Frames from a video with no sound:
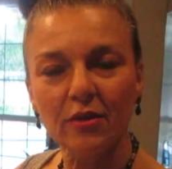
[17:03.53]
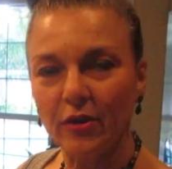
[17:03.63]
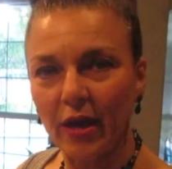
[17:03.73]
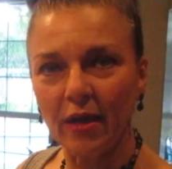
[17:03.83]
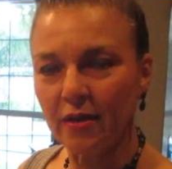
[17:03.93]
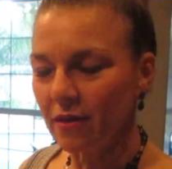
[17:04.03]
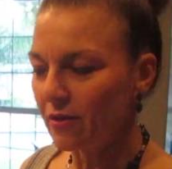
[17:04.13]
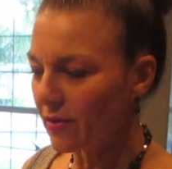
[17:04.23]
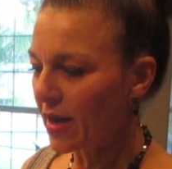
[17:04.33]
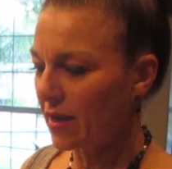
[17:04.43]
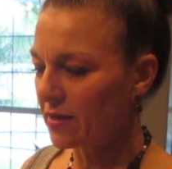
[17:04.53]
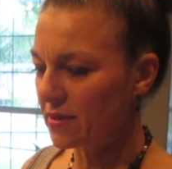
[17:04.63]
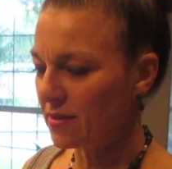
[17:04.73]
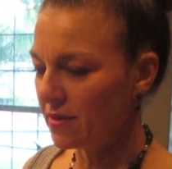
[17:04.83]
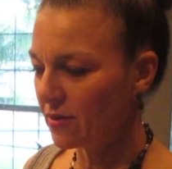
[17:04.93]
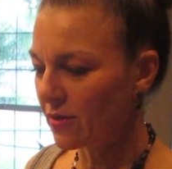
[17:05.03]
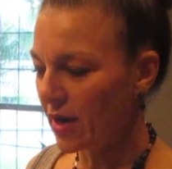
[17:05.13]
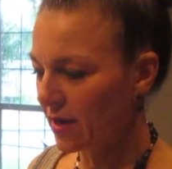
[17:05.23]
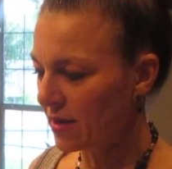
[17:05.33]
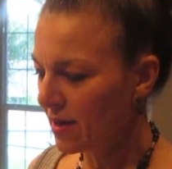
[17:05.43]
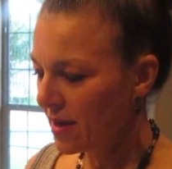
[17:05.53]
Great, great, great.